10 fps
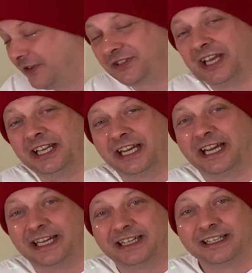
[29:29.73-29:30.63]
seen
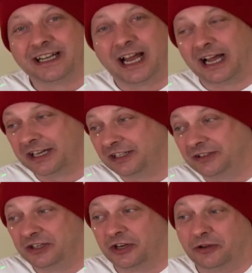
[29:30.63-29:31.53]
it and
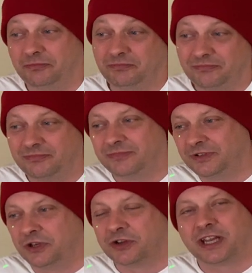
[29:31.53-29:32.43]
you know,
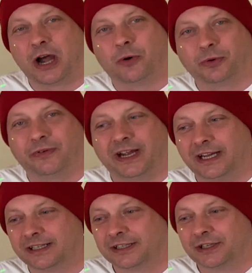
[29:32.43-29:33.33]
you could get hold of it,
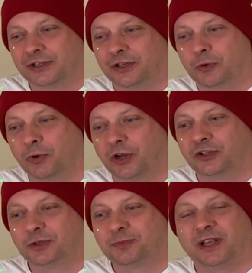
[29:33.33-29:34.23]
you
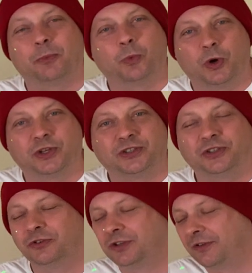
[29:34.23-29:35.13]
100% would.
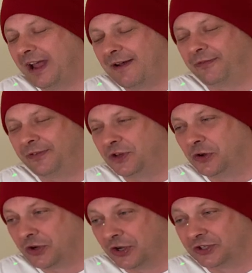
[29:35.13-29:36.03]
You do everything you
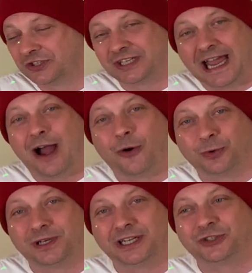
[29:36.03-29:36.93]
could to get hold
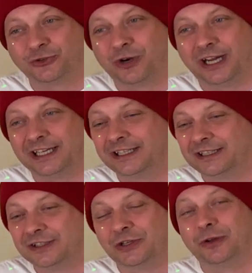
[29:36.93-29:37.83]
of this strain,
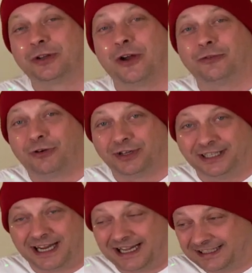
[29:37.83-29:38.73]
you would go right,
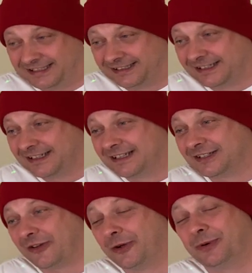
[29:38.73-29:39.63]
yes.
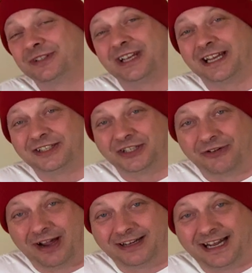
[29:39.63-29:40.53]
So I would say to
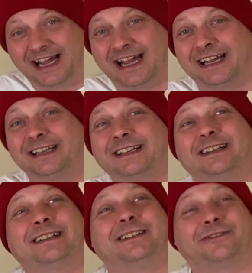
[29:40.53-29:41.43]
you out there,
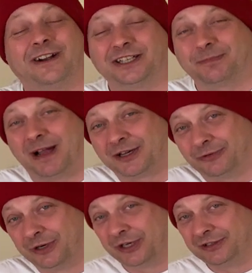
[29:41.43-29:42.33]
French
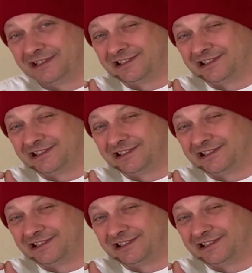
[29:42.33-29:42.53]
macaroon,